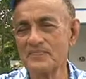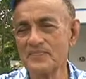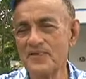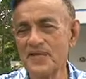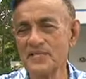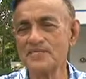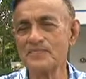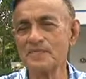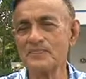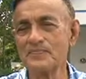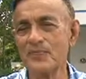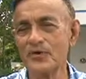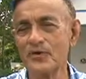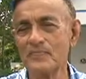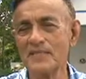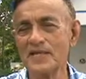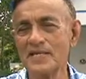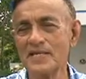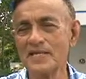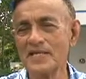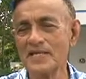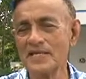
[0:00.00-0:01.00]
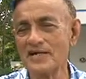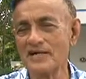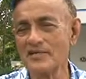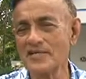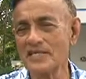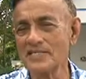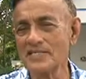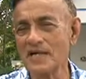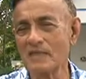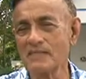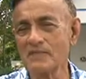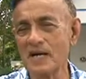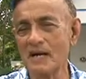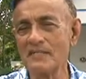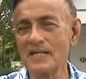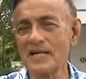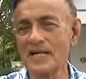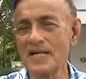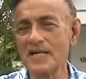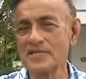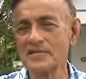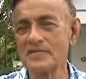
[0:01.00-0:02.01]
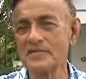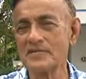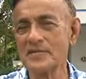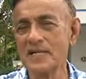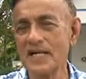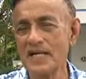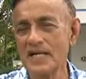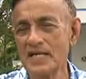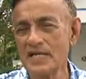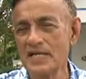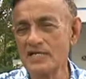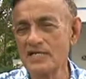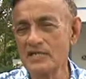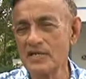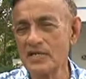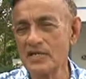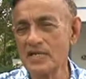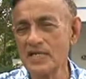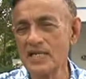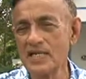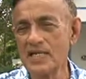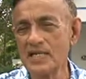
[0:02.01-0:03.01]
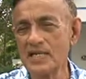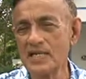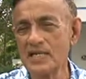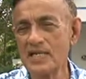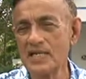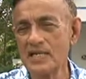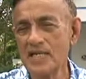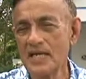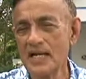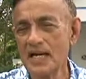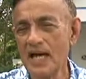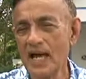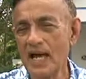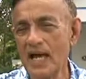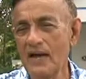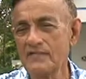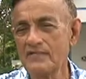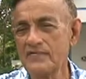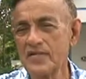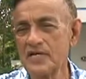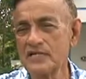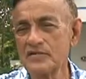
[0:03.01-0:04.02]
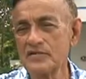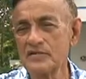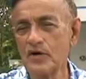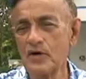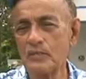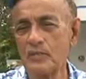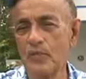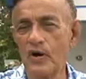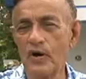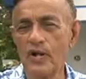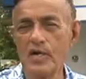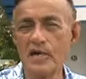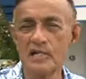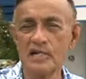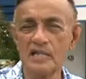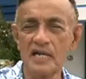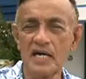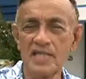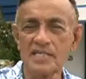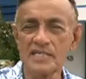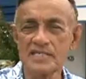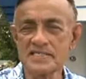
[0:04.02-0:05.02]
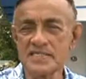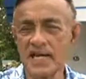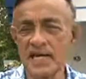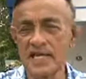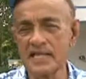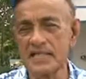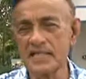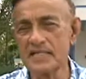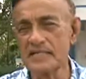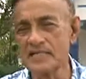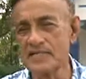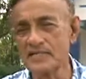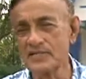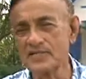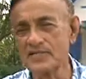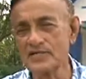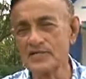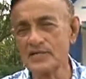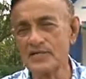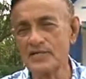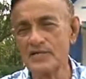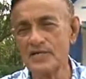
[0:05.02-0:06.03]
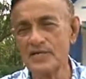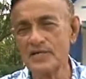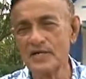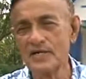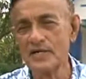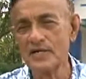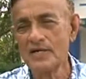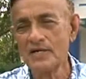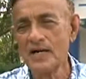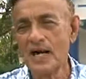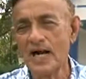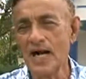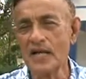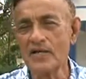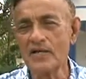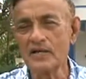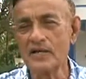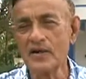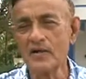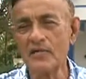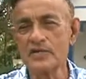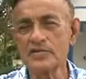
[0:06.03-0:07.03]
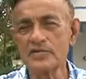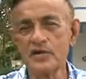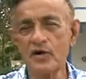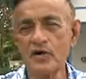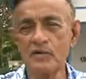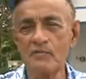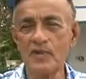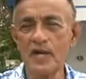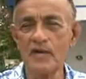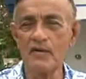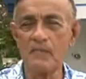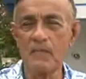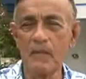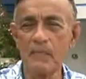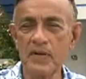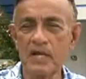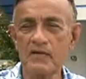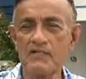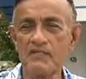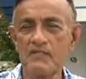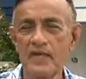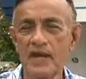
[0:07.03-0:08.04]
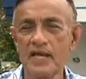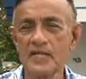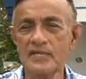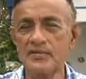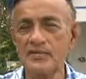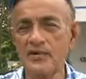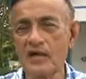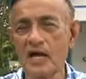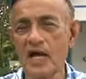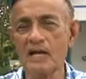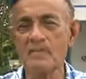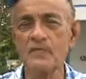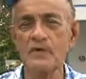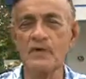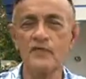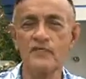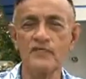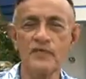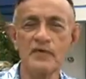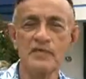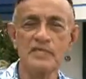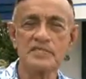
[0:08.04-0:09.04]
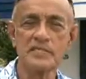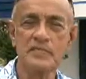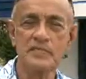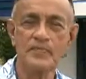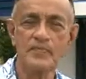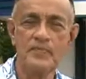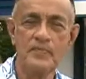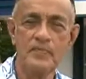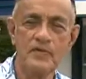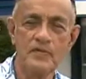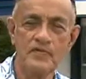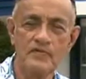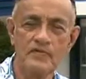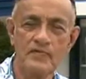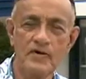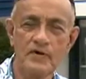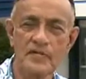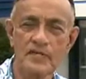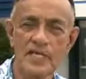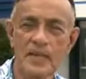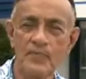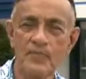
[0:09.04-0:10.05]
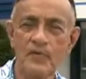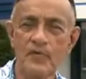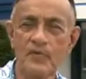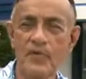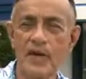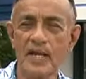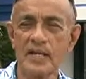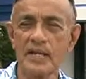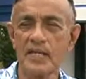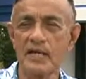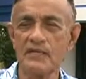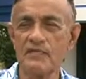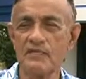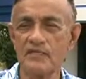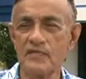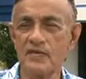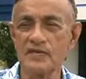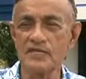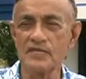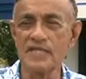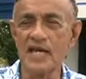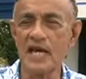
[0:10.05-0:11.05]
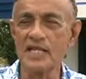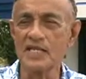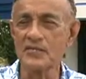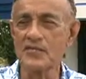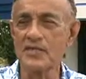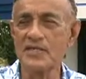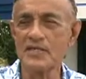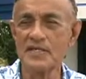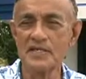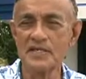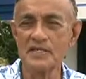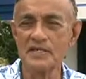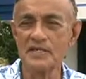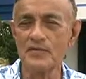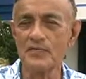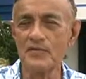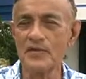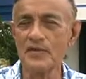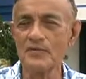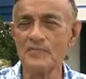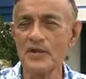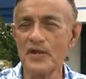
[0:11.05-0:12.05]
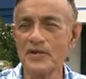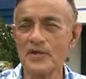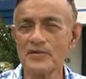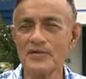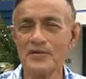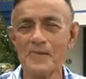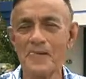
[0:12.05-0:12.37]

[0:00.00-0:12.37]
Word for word: please support me on this upcoming election. There's only, I have, there's no opponent on the other side. So I encourage all my Republican friends to come over and vote Democrat and vote that way, the real mayor